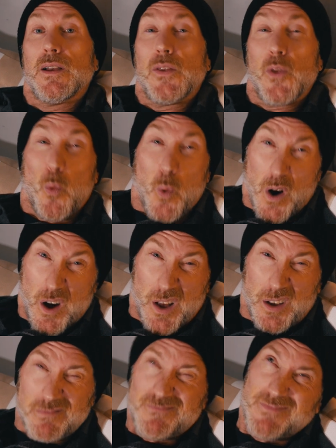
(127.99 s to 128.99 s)
The
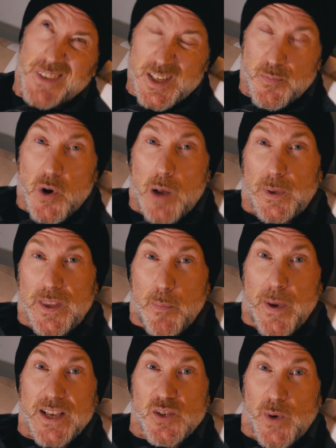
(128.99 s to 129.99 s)
wall is probably the
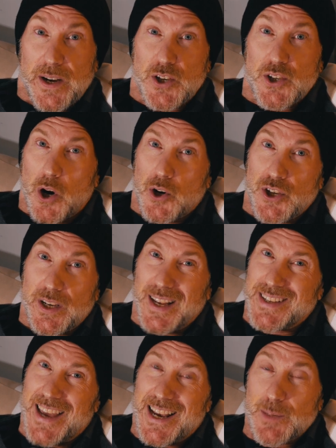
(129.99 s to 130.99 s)
best way to charge it.
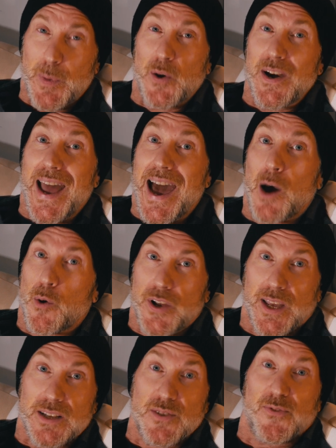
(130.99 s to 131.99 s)
It takes about an hour to
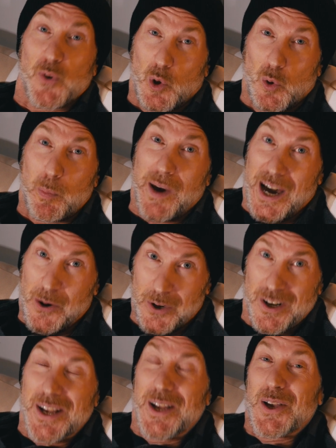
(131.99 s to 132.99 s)
get to full
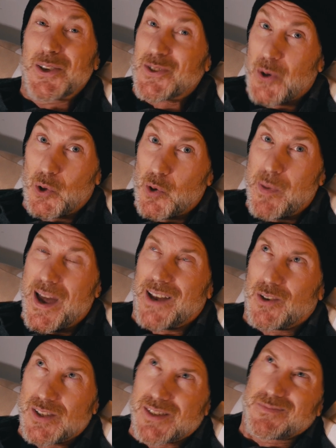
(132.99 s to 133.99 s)
power. Solar
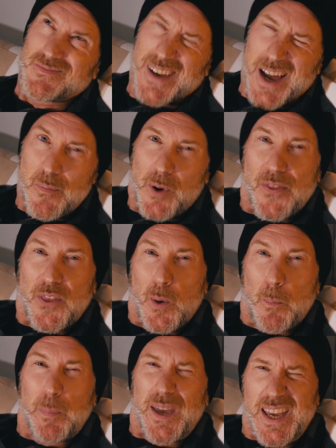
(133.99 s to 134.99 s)
panels, I bought
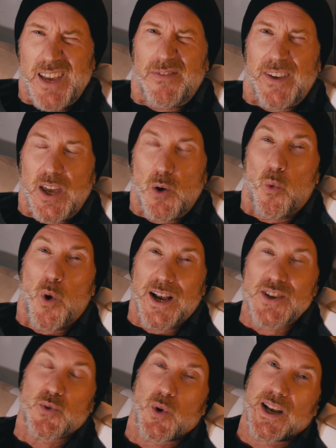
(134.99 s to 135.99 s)
the PV
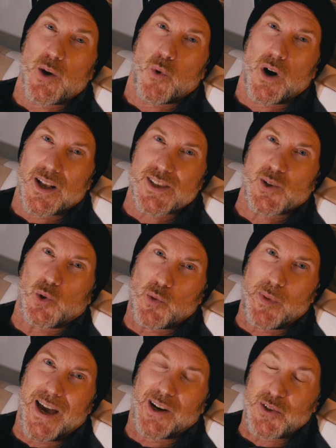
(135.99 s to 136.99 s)
120 watt solar
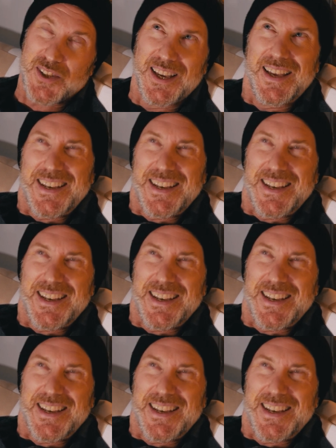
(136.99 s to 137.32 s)
panels.